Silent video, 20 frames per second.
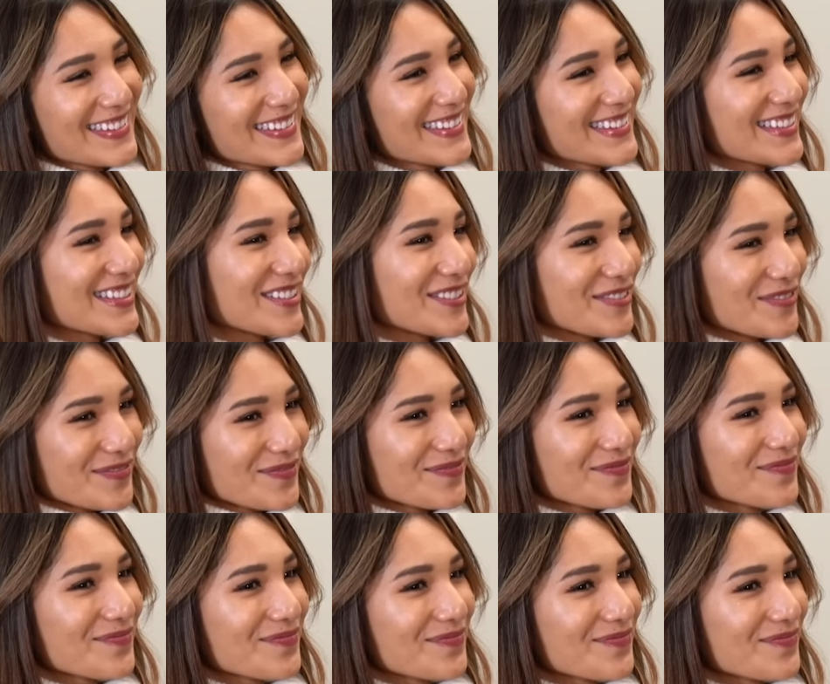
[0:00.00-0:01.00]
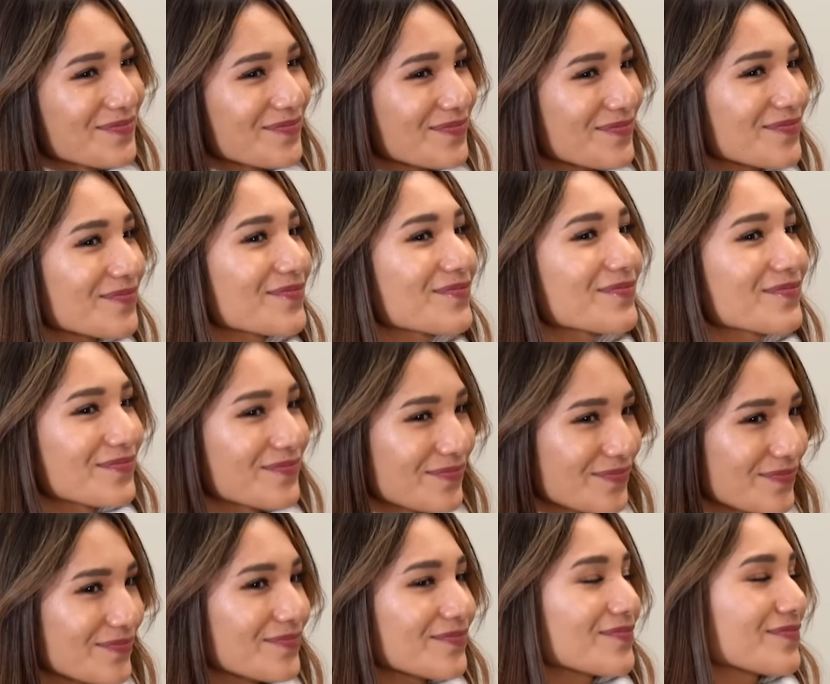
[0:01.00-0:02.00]

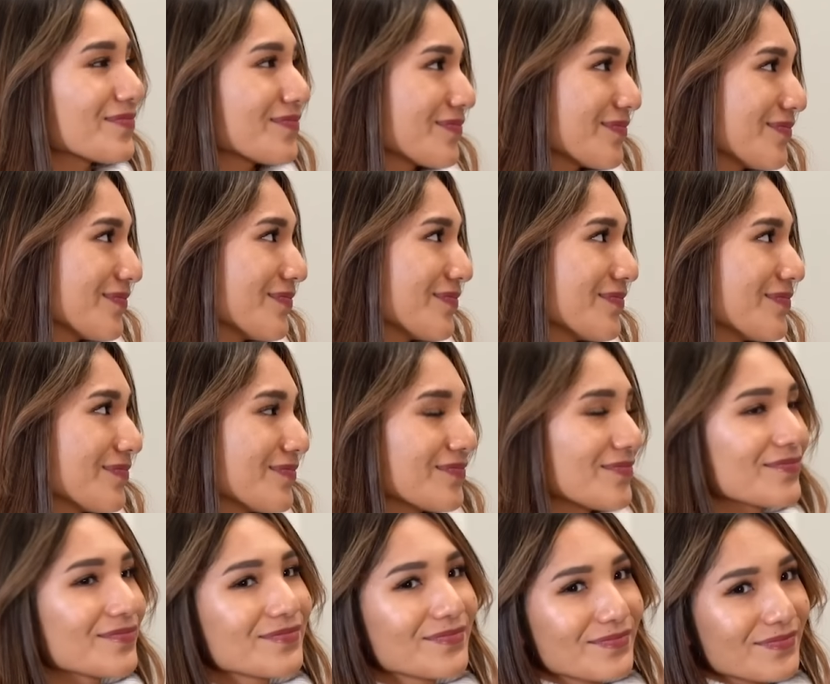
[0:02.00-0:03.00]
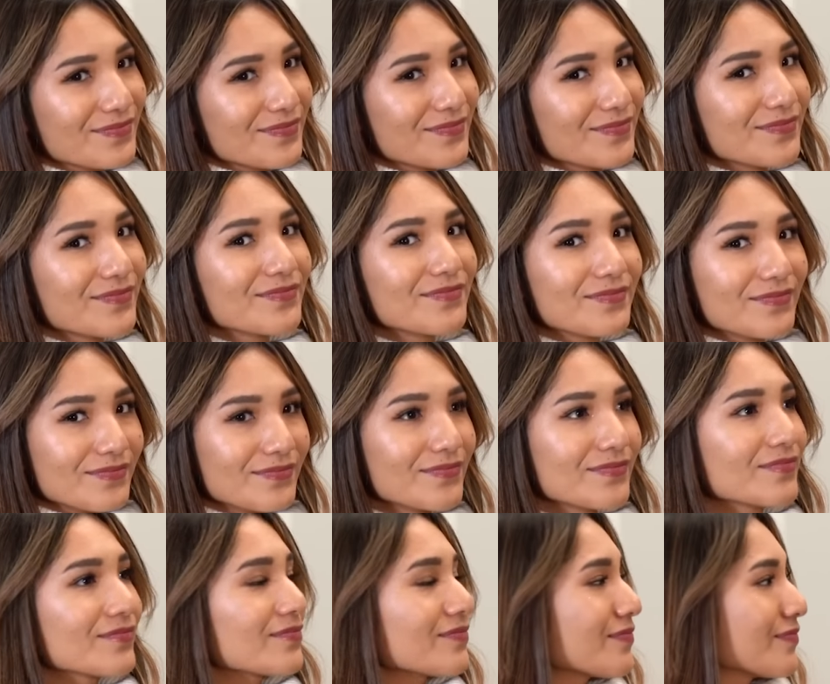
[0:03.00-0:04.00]

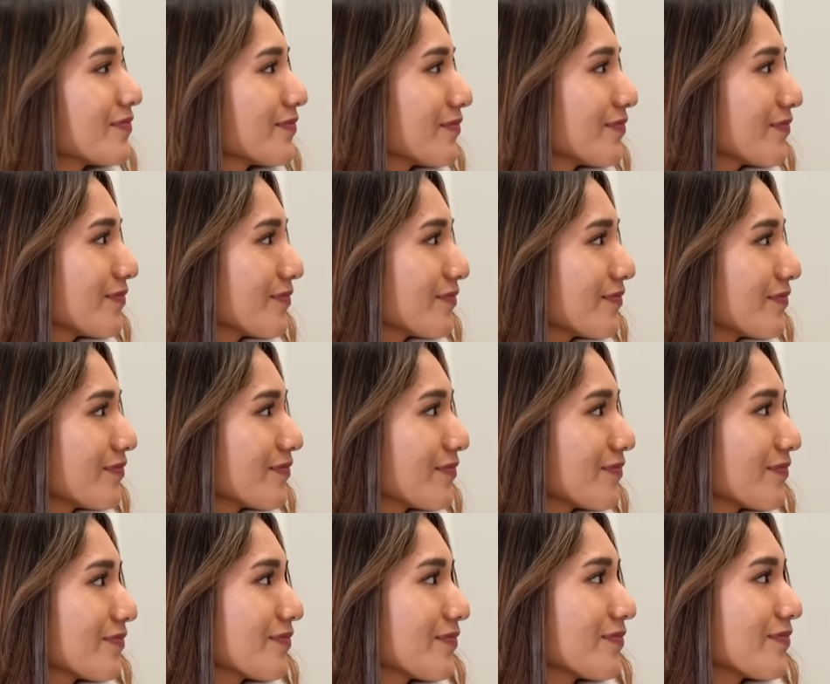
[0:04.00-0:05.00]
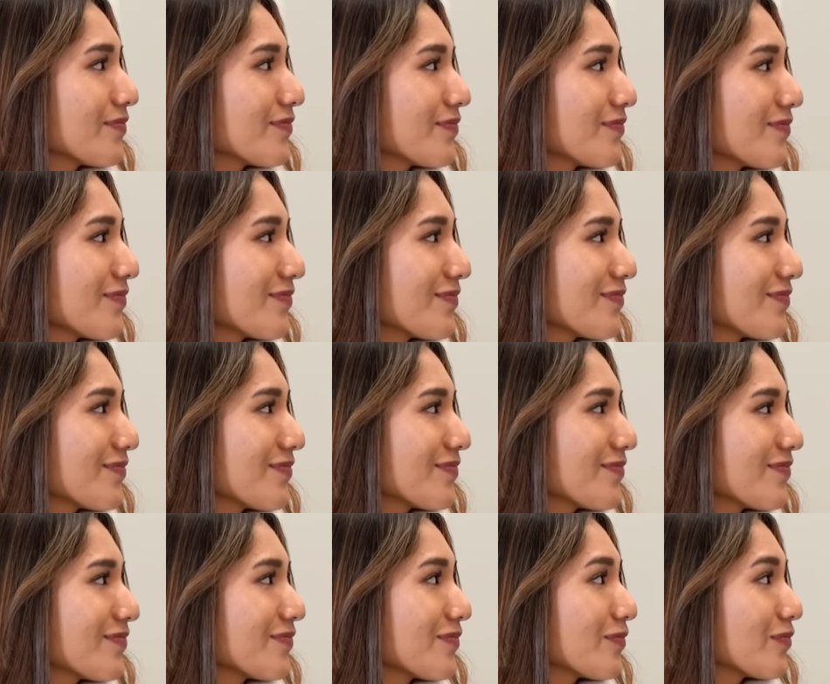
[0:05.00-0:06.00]

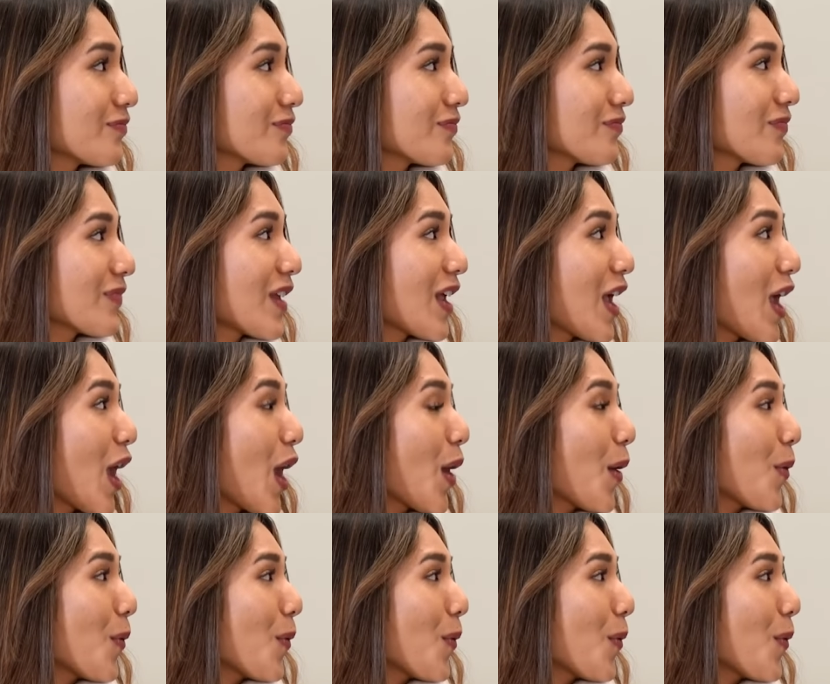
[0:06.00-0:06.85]
This person isn't speaking.